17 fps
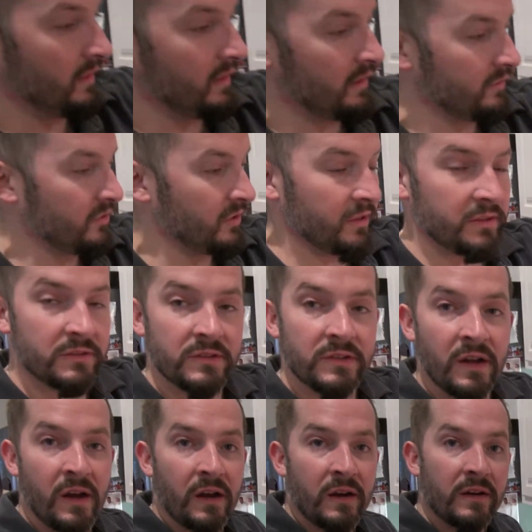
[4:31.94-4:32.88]
got our chicken
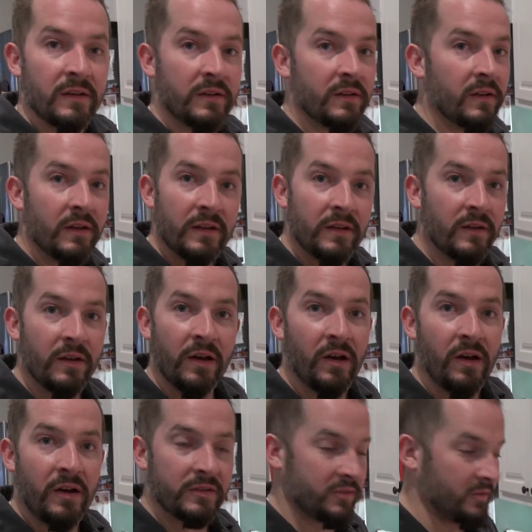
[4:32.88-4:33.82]
stock.
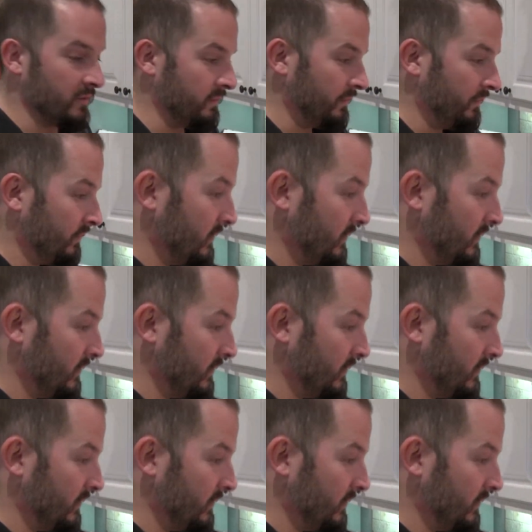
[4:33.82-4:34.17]
Awesome,